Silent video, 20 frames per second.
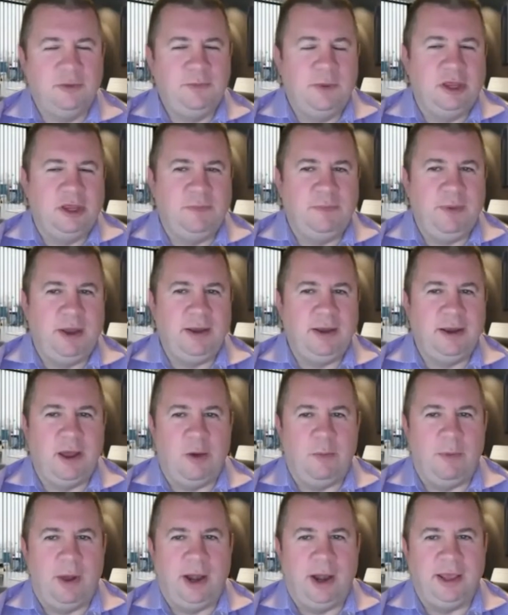been spitting
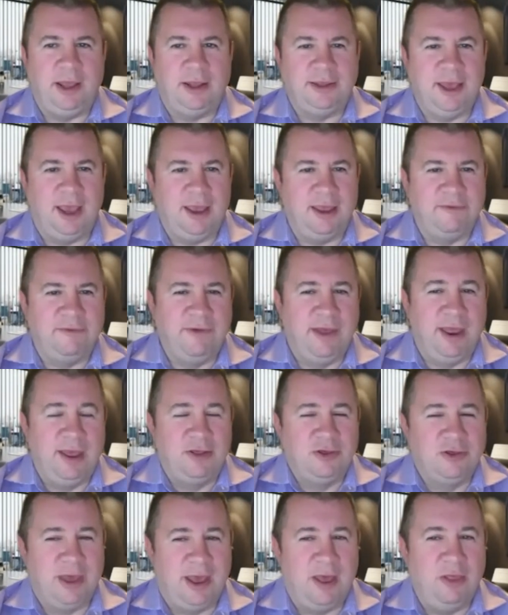out money and taking advantage
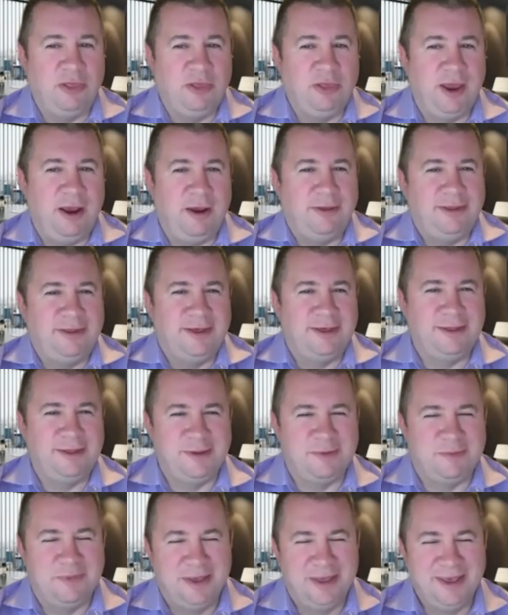of the healthcare
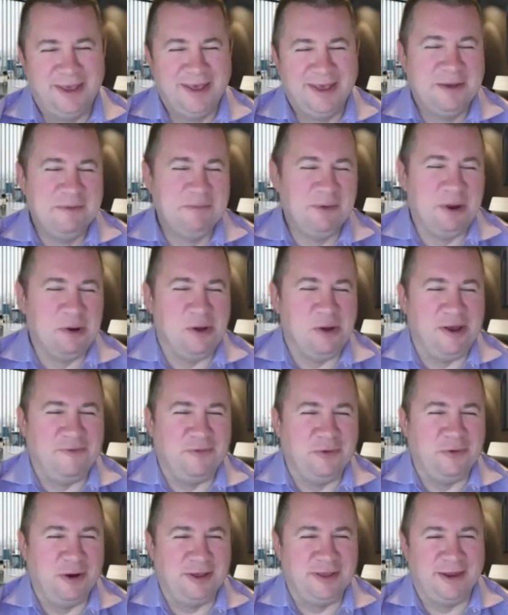system. My wife
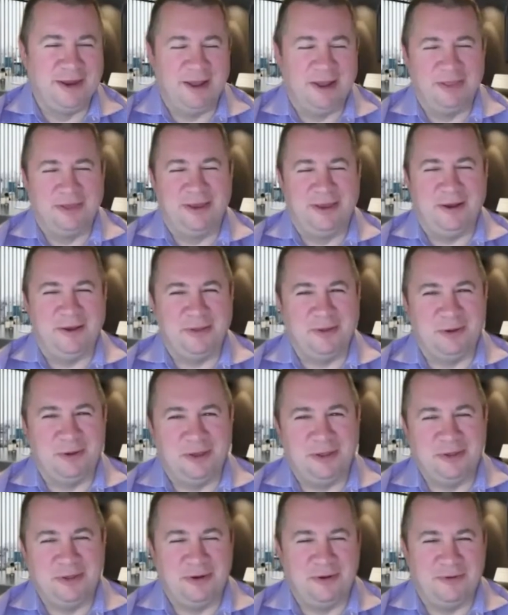works in healthcare, so I
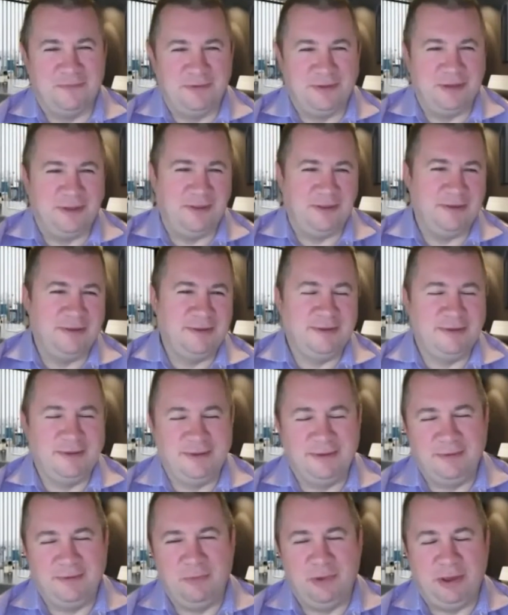sort
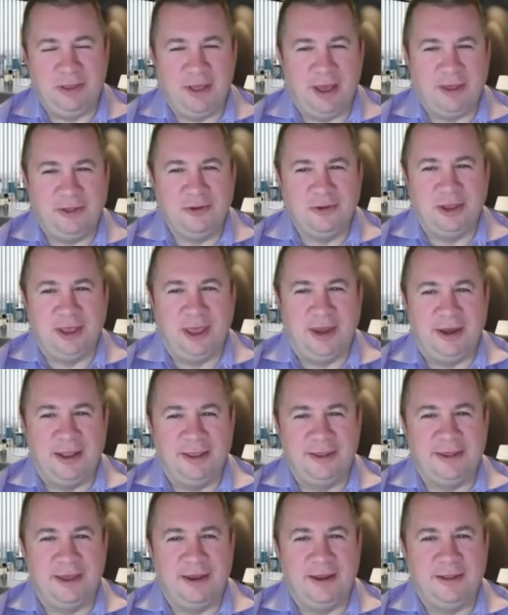of get an
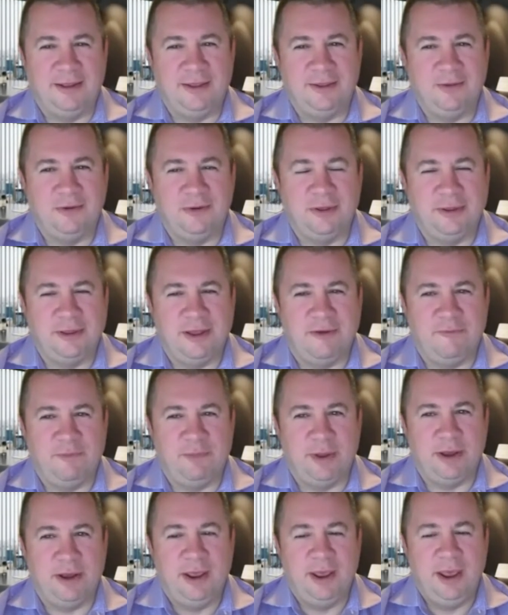insight into this sort of stuff.
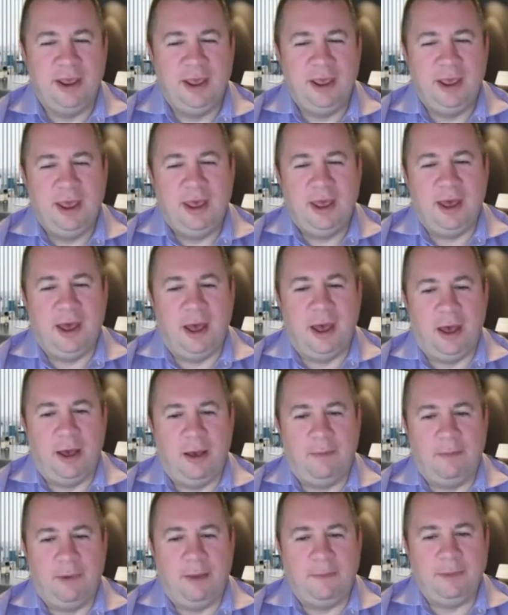But
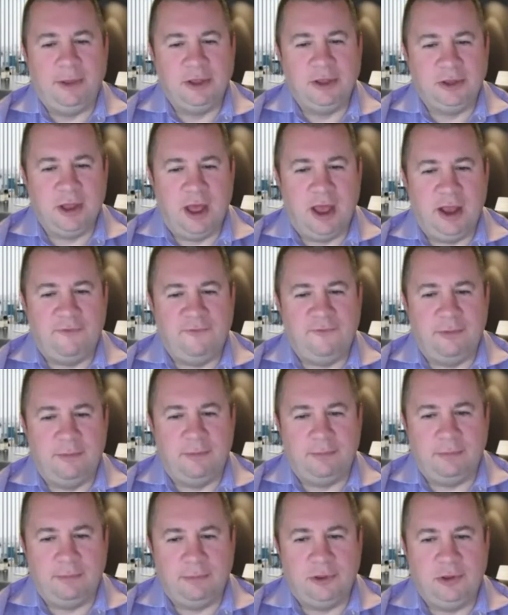I mean, the stock
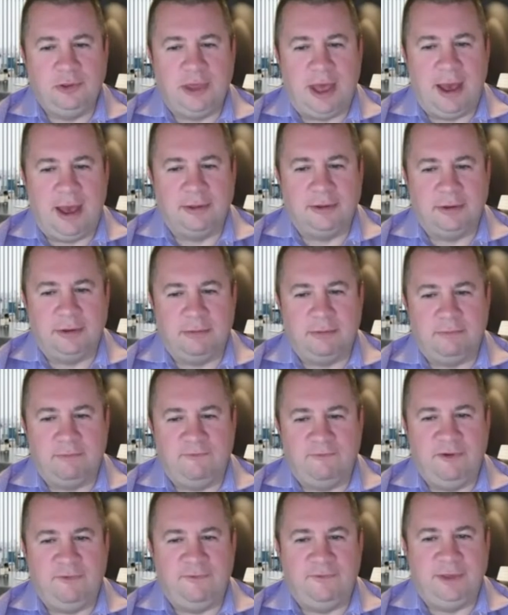from
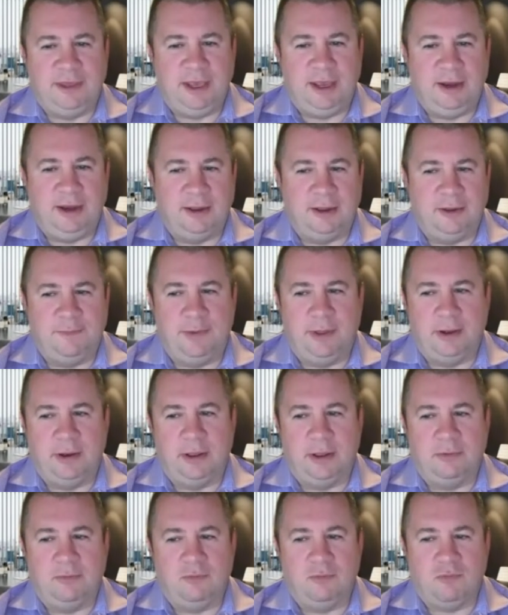2015 has been
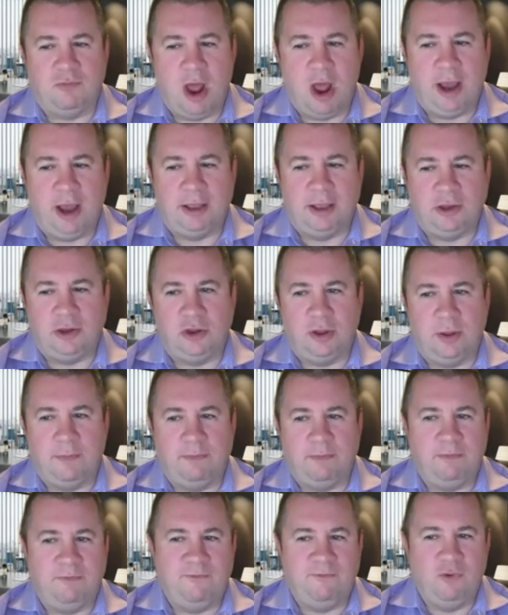a rocket ship,
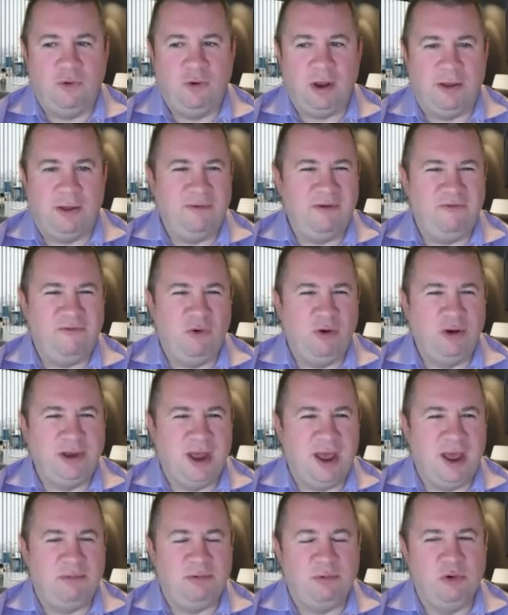four
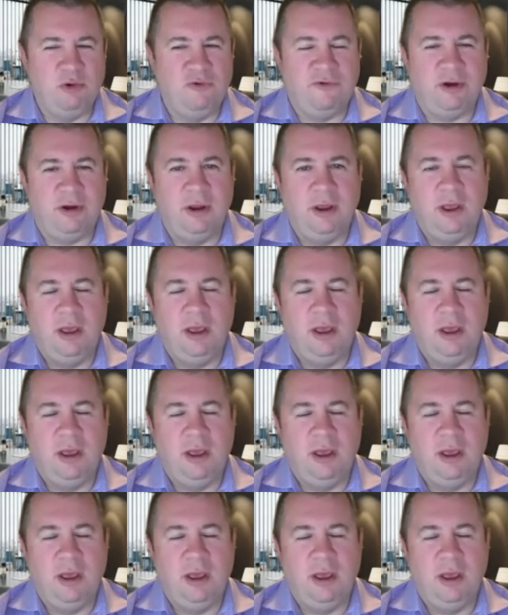times mover.